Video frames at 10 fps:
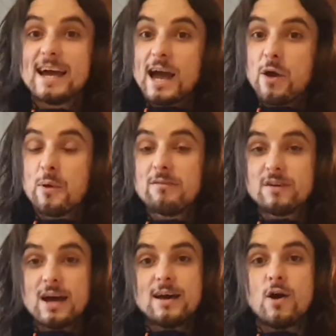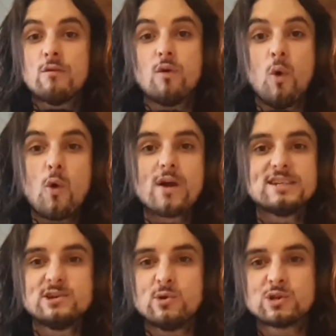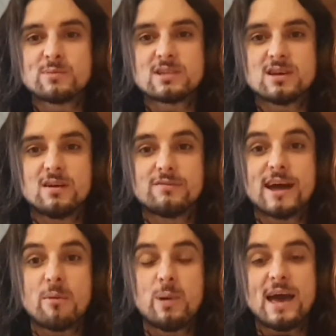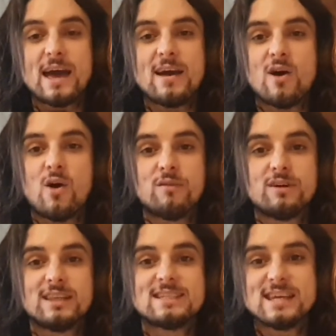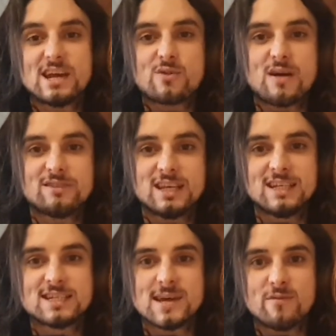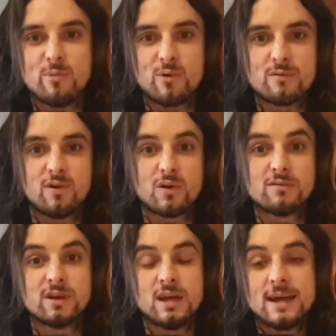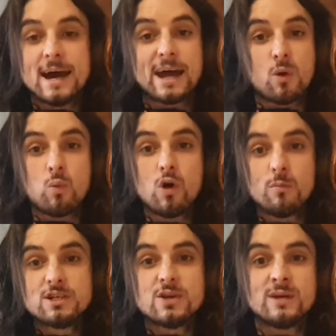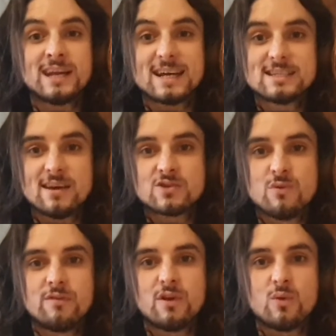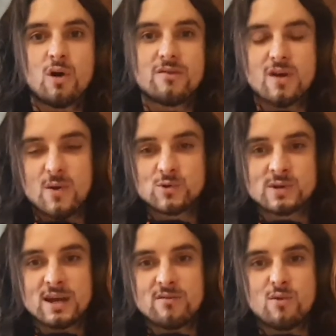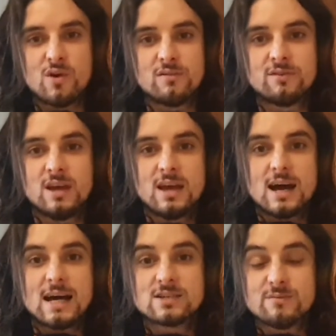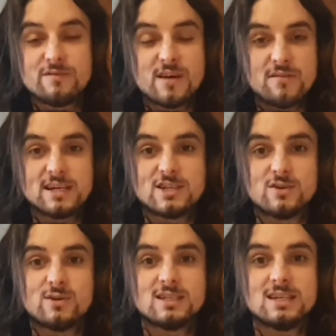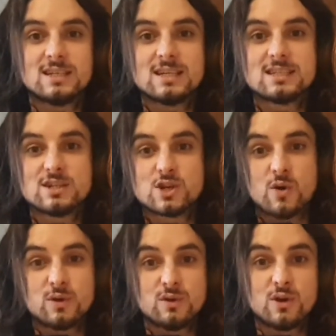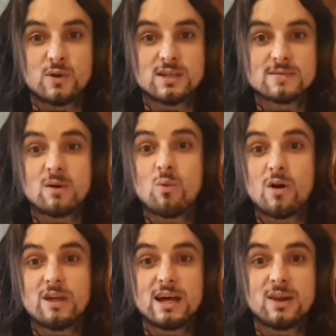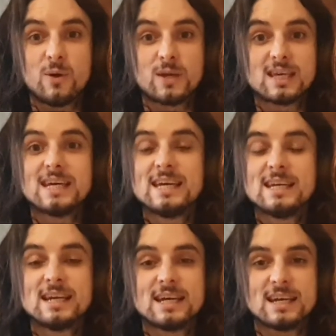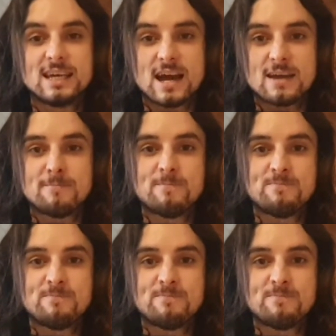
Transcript: However, I've already ordered myself a pair of the Techcraft in a 7.5, and I will be doing a test review on those when they arrive, as I'm very excited to show you guys what they're like in game.